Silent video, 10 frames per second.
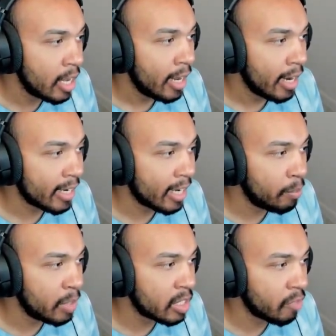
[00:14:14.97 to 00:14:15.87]
it can
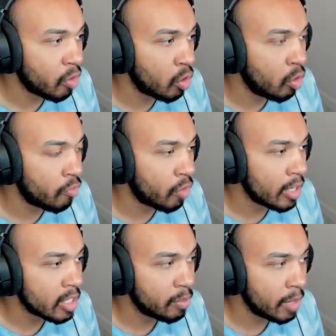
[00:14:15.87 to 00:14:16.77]
be difficult for
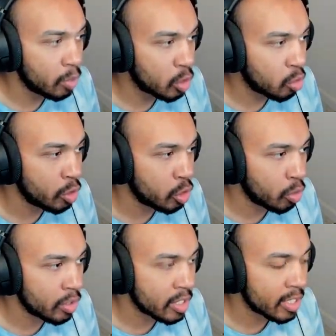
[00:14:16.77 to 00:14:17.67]
us to be able to
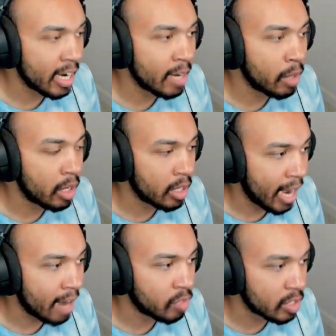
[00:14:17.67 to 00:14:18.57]
enjoy this game
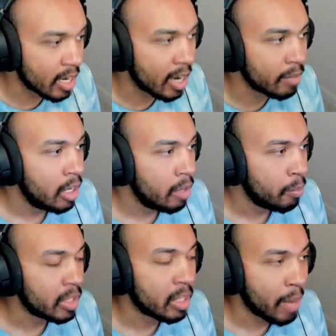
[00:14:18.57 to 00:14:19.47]
half the time.
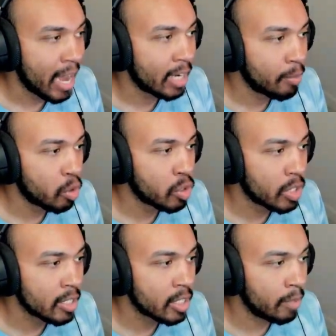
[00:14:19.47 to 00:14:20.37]
But the Packet Burst
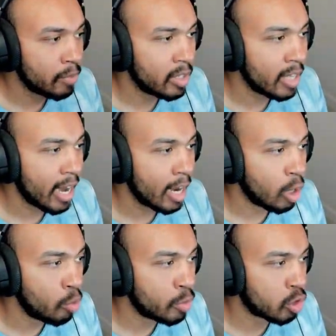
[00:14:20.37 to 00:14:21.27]
is something that I
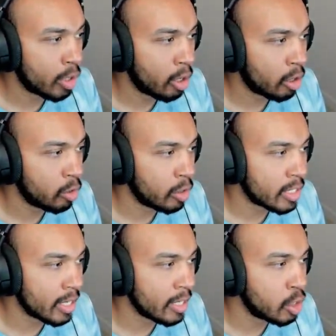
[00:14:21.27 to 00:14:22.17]
hope Treyarch looks
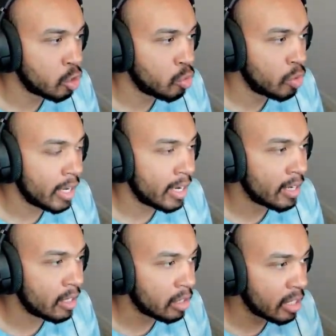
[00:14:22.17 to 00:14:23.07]
into in
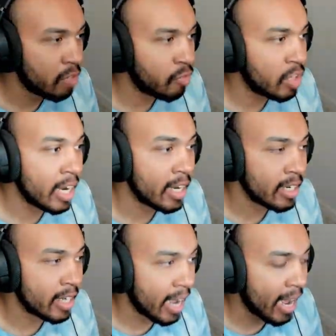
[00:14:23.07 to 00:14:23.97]

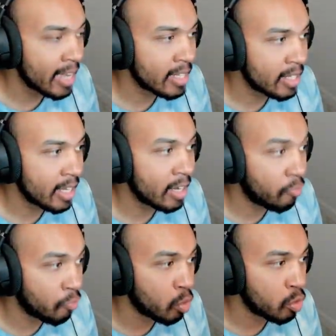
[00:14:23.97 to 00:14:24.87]
alleviating as they
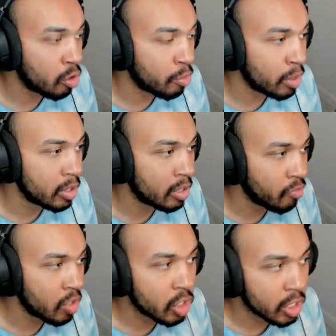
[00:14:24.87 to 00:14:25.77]
further put the
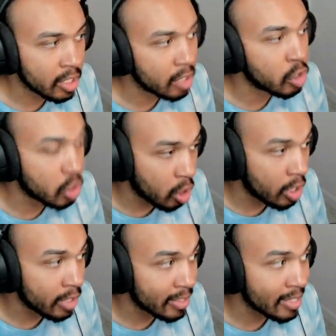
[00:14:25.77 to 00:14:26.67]
finishing touches
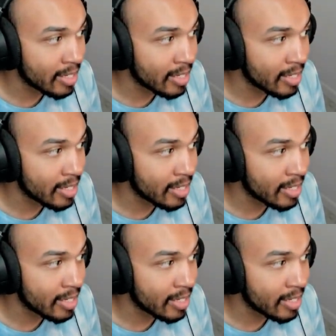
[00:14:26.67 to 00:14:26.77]
on this